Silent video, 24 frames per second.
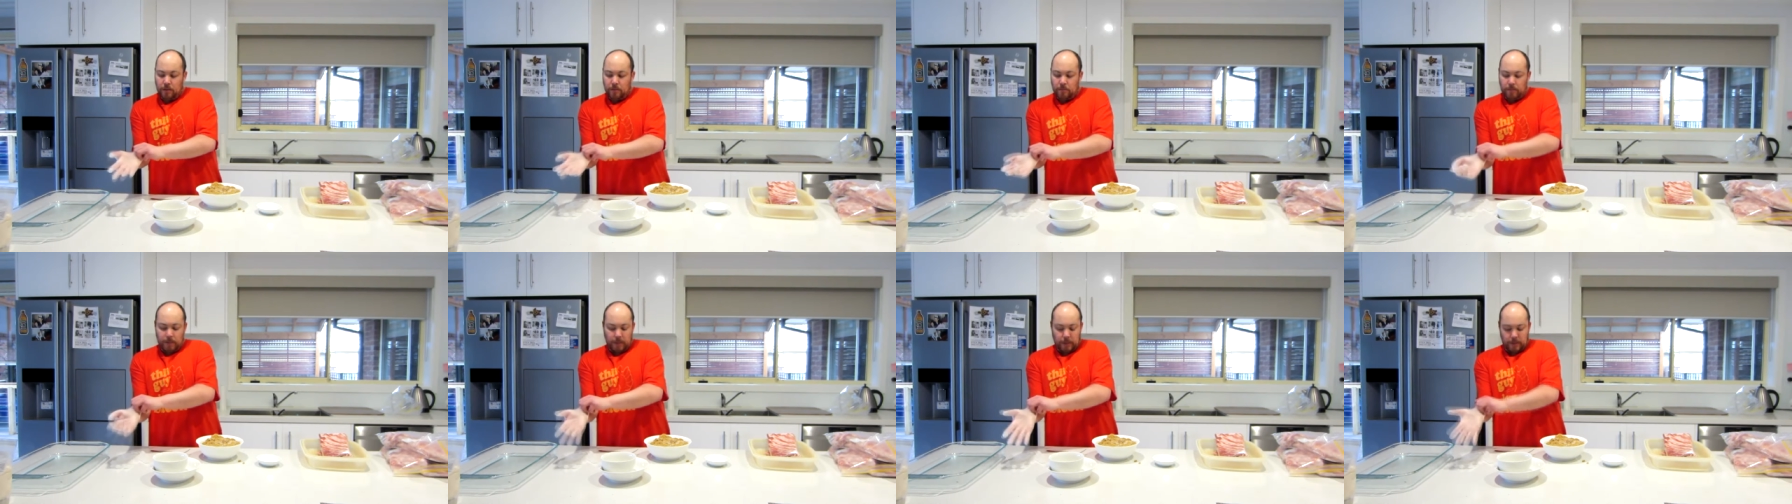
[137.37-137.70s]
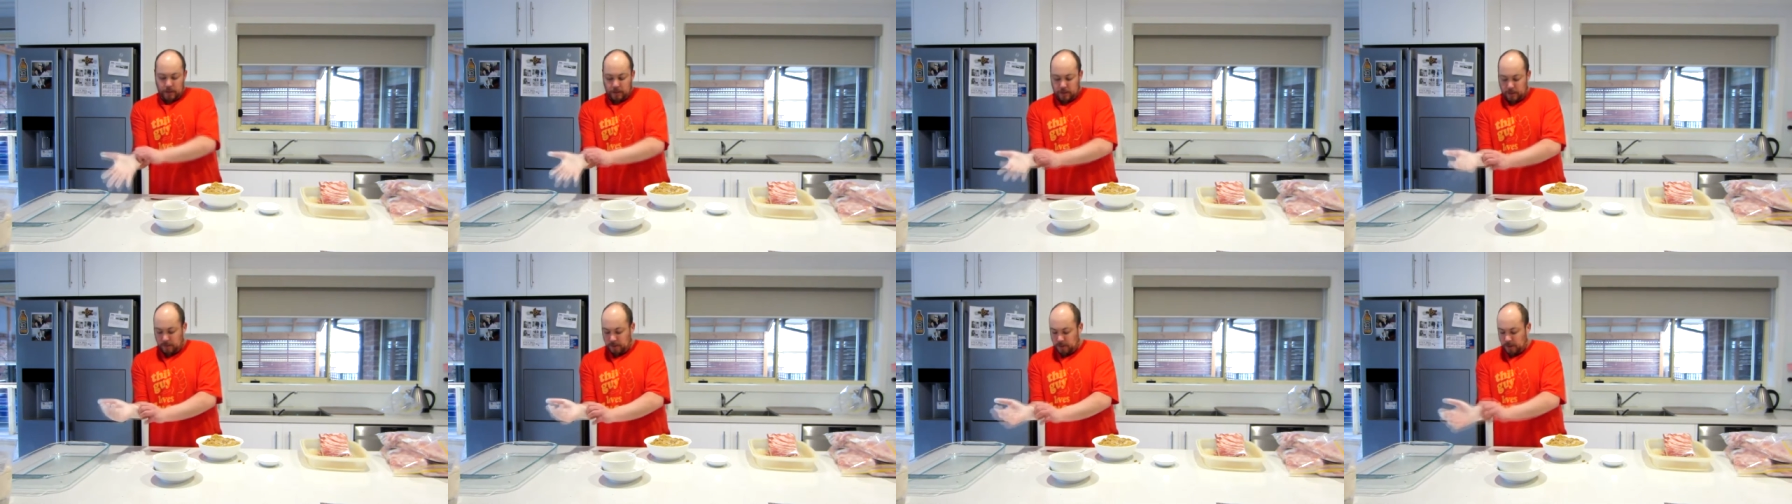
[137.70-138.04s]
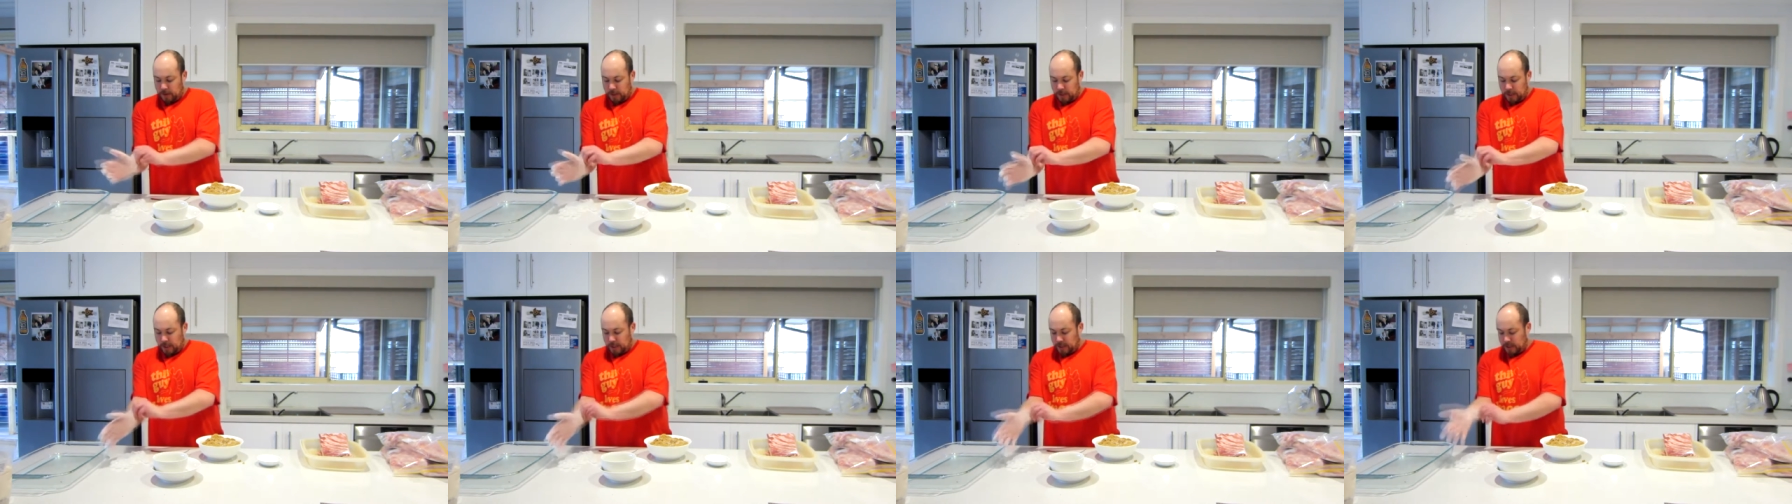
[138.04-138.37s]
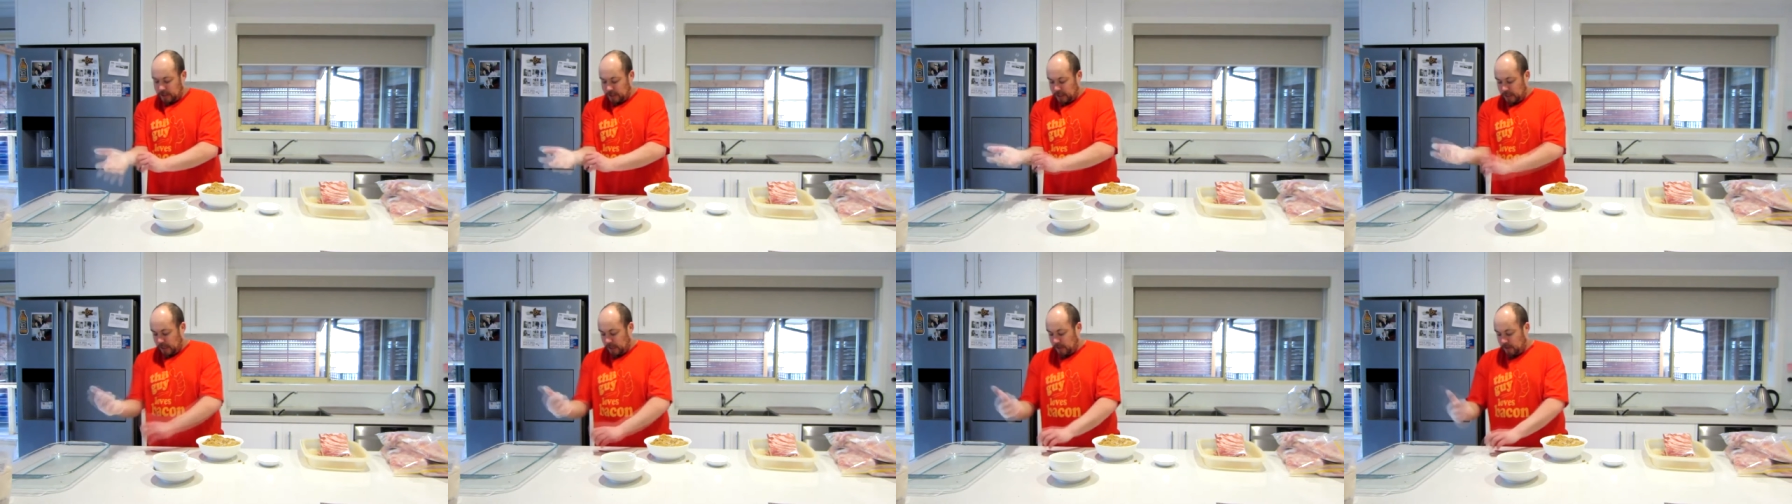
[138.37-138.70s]
because I'm not
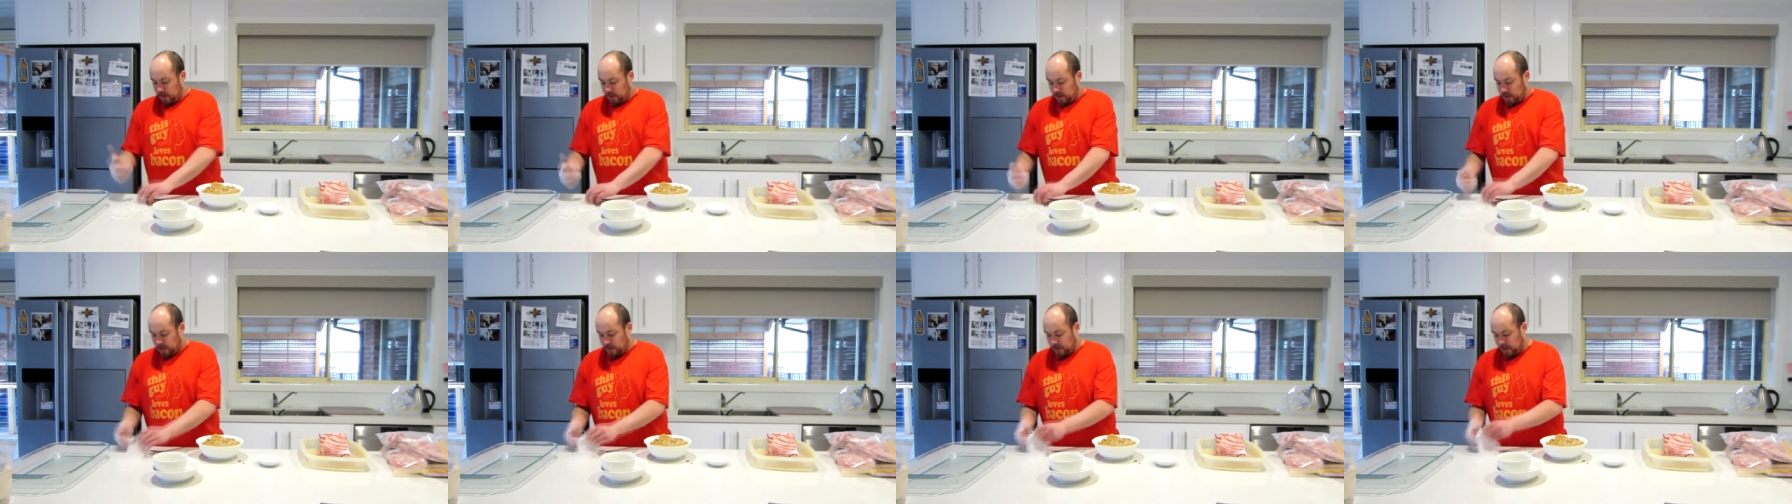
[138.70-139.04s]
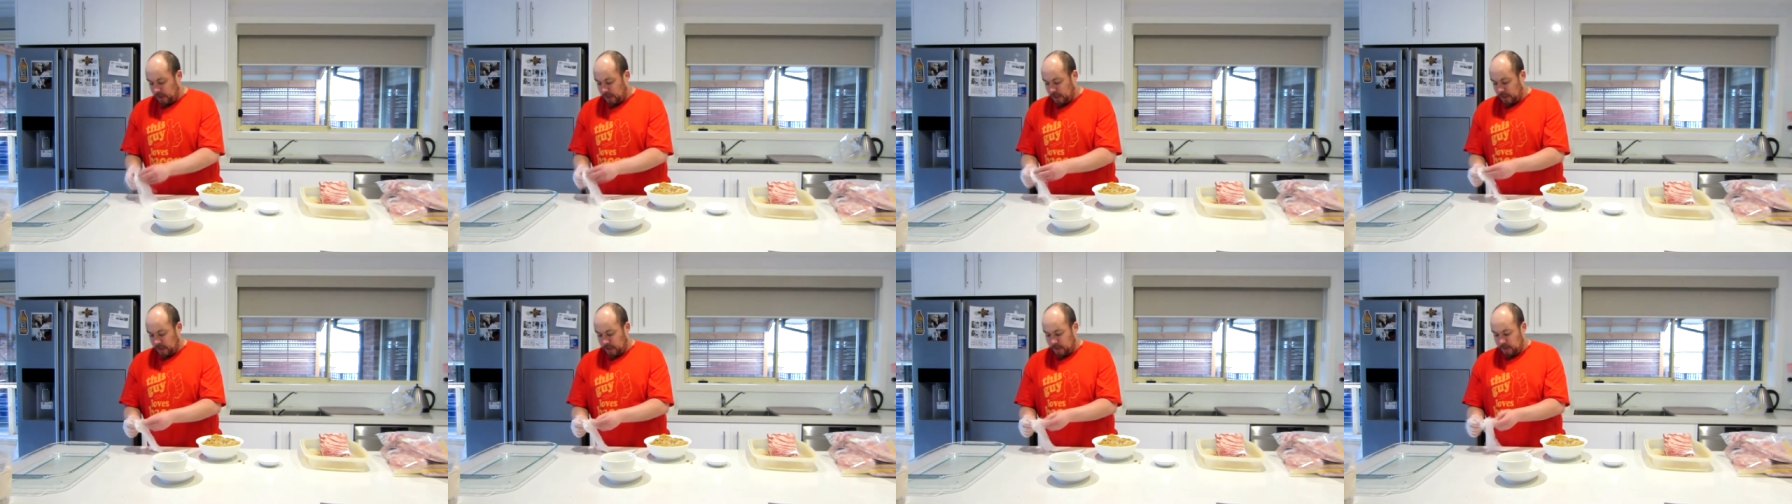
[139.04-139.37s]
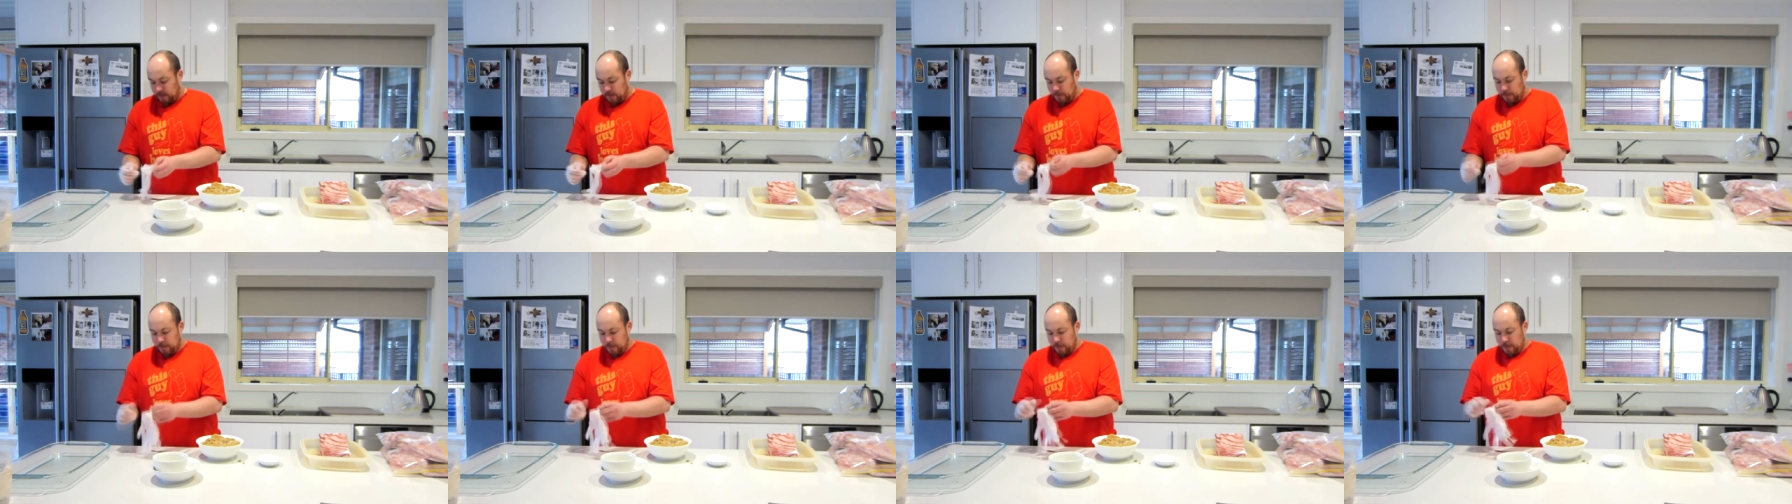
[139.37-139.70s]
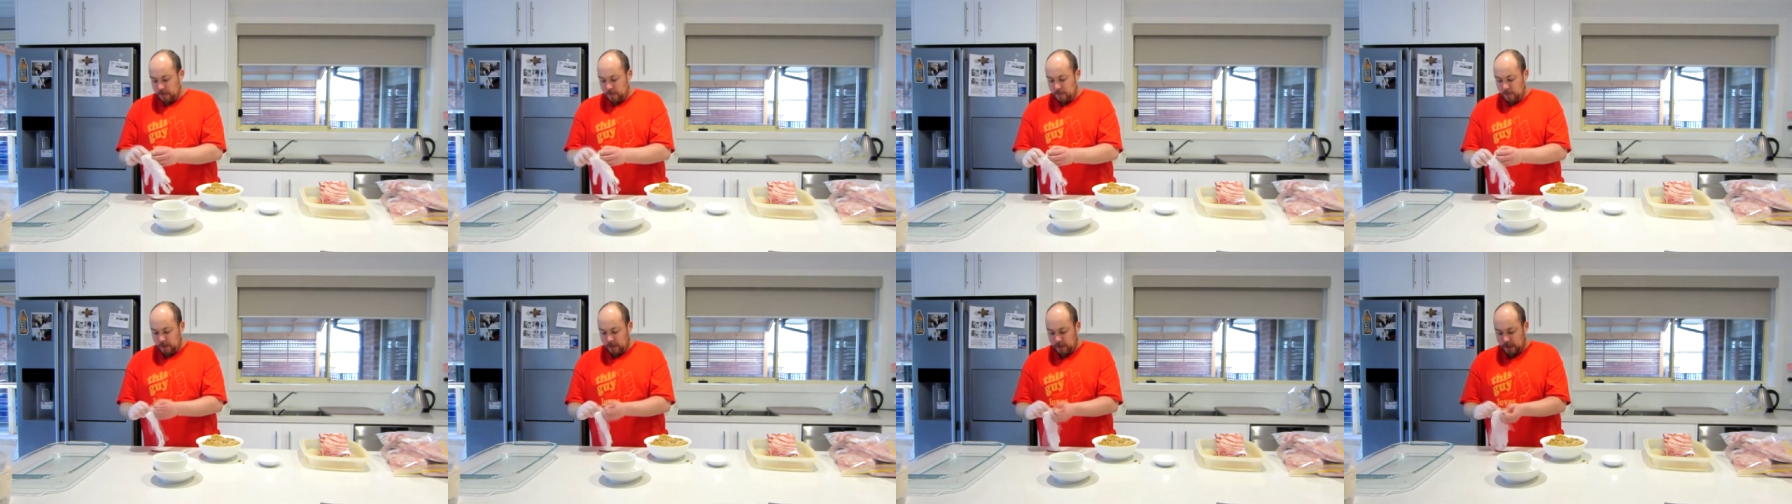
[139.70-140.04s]
touching that nitrate. It'll
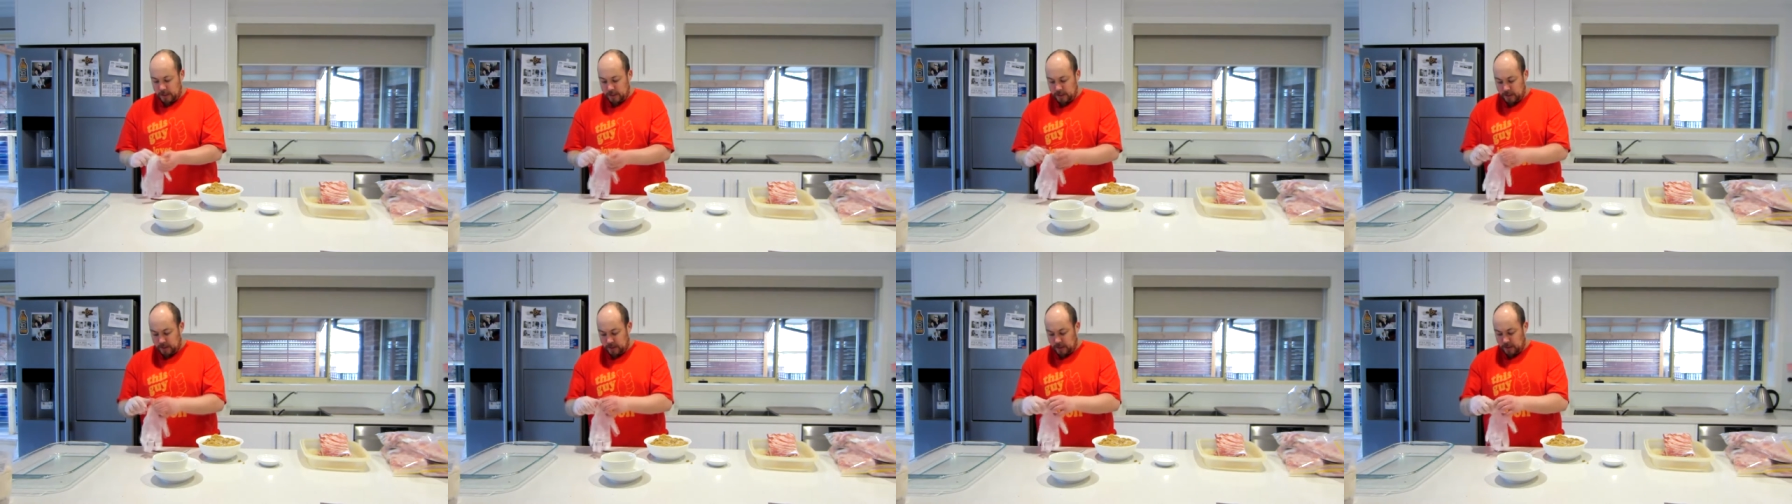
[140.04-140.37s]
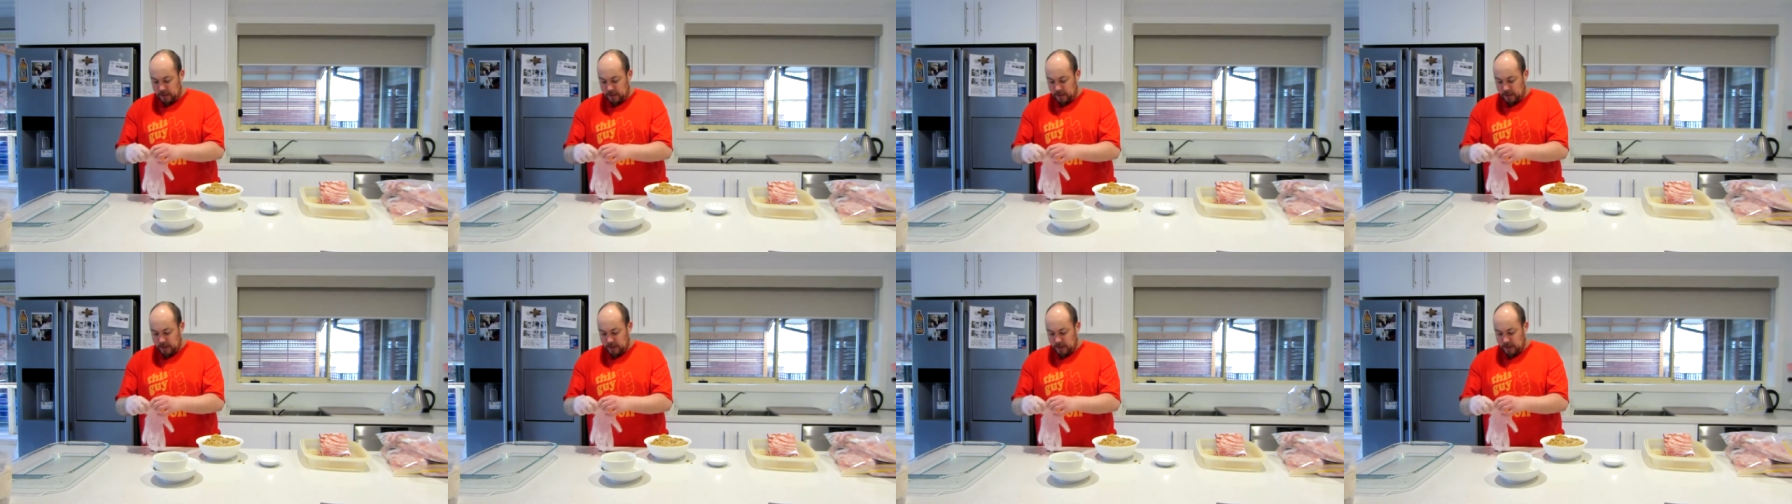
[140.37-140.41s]
burn my